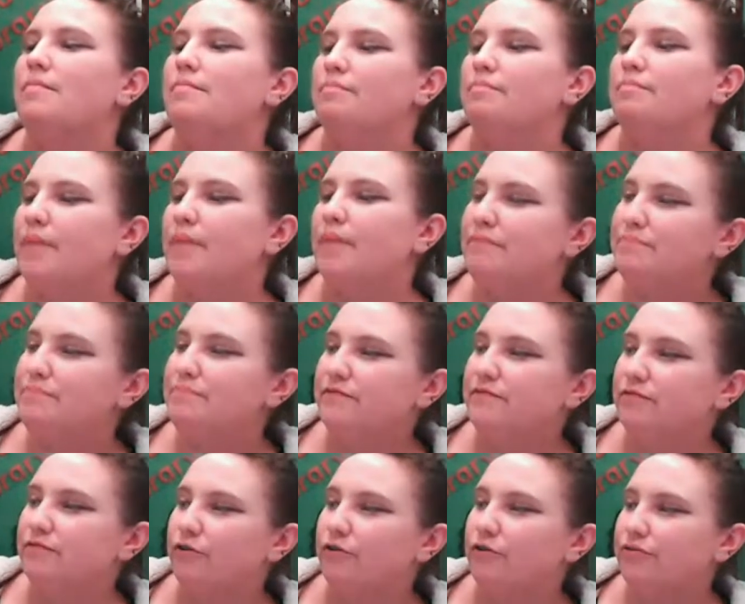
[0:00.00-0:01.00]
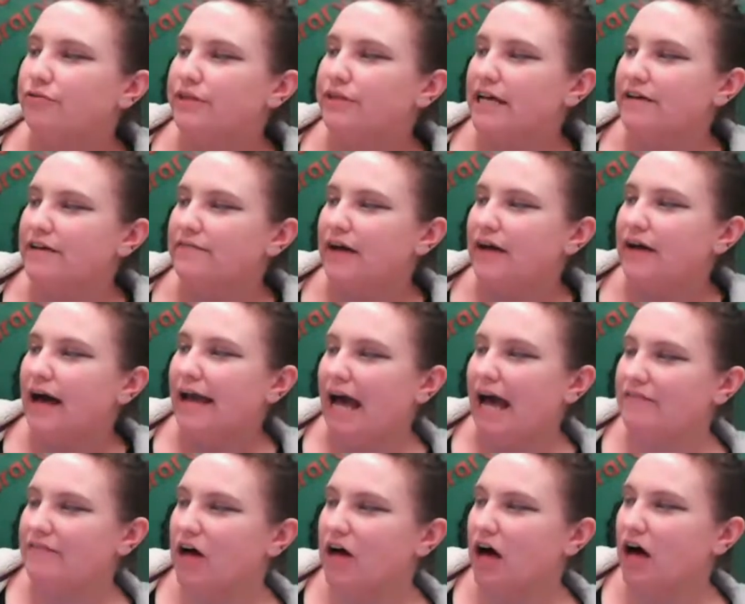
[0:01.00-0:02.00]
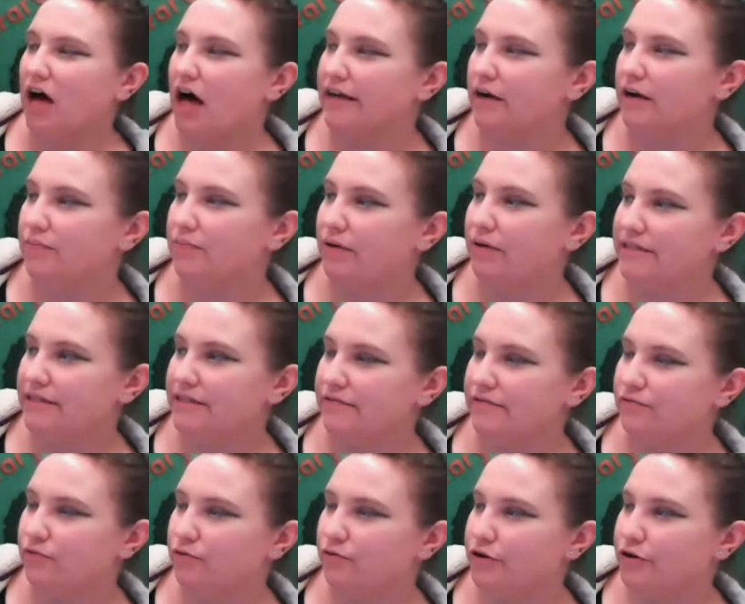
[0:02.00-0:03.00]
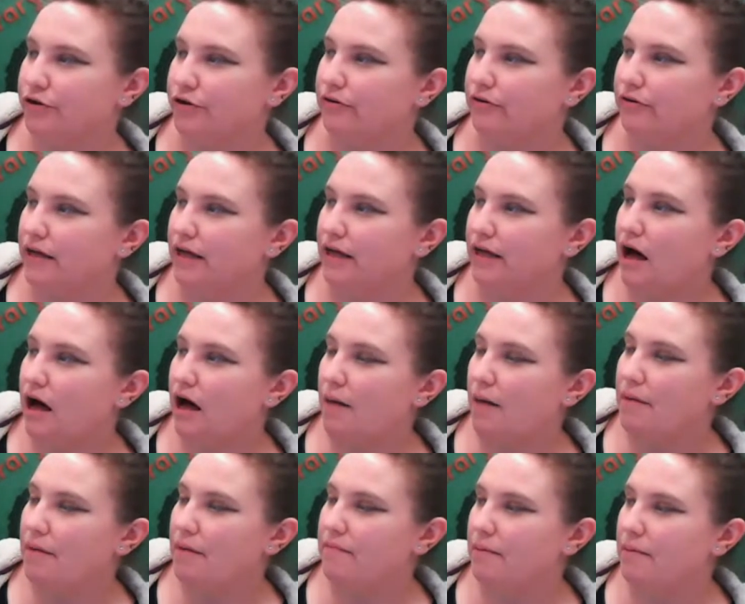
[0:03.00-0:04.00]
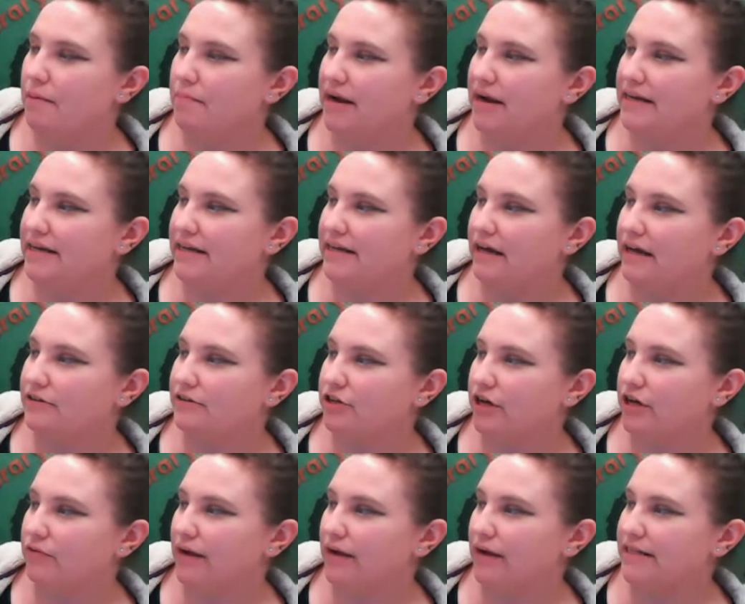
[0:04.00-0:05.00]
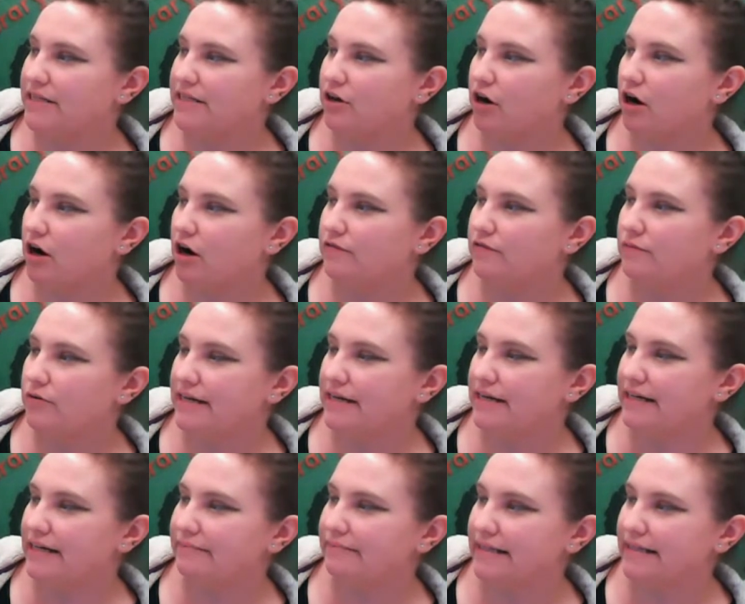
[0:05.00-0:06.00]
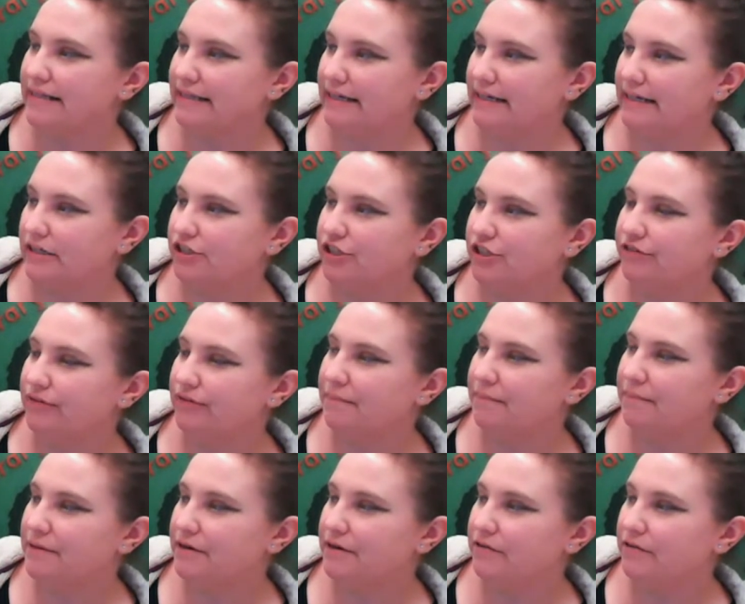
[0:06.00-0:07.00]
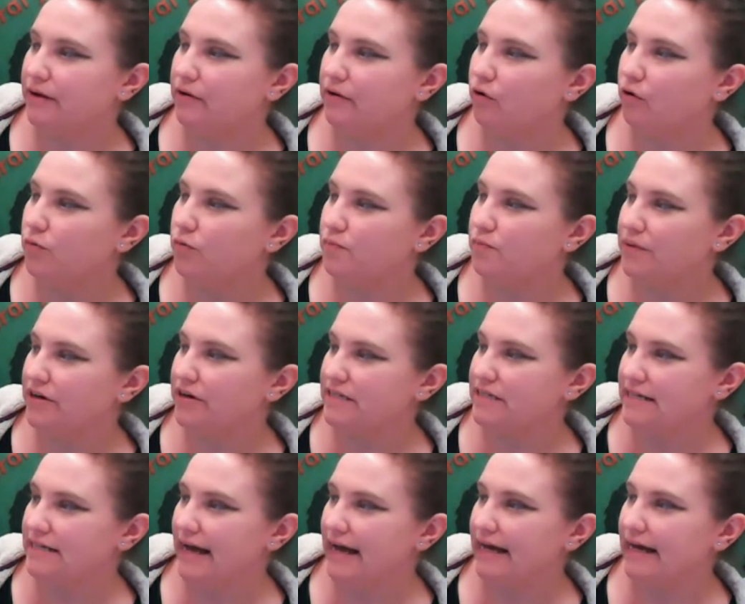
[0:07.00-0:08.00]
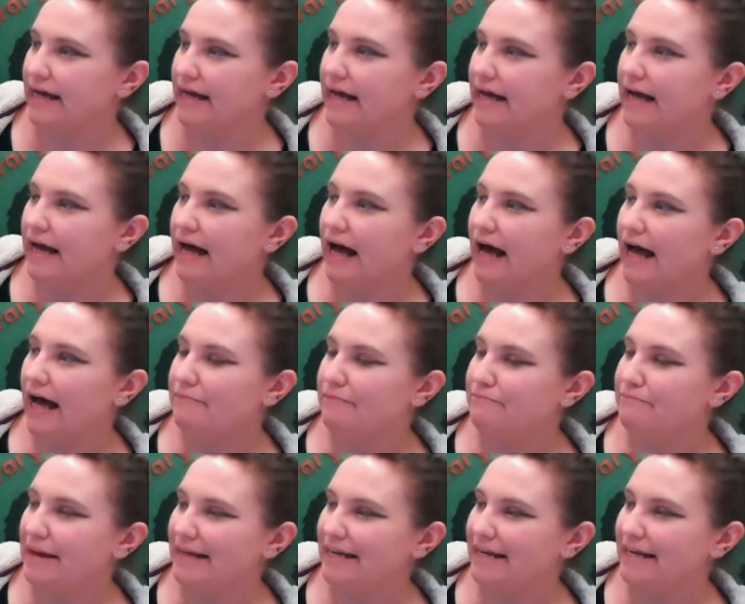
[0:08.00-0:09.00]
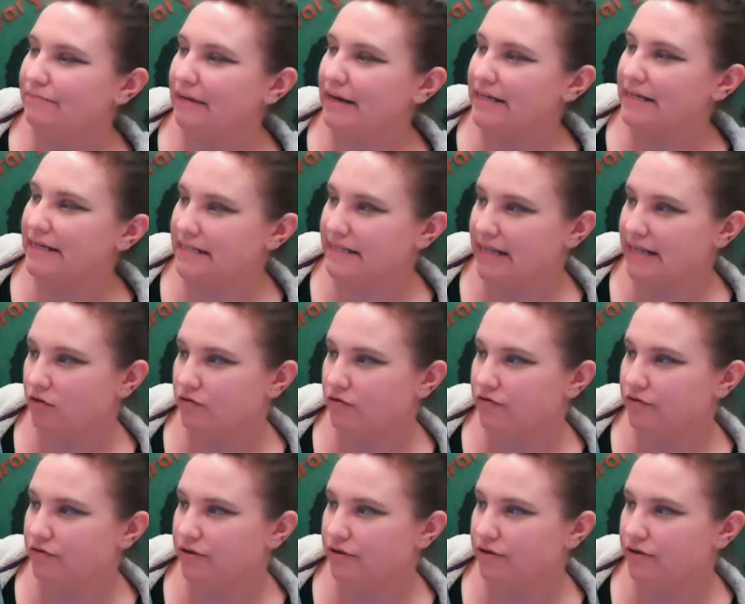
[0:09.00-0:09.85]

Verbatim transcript: But before you leave, I have a Hanukkah present for you. Baba Brenya took a red scarf from her knitting basket. She wrapped it around Old Bear's neck. I made it myself.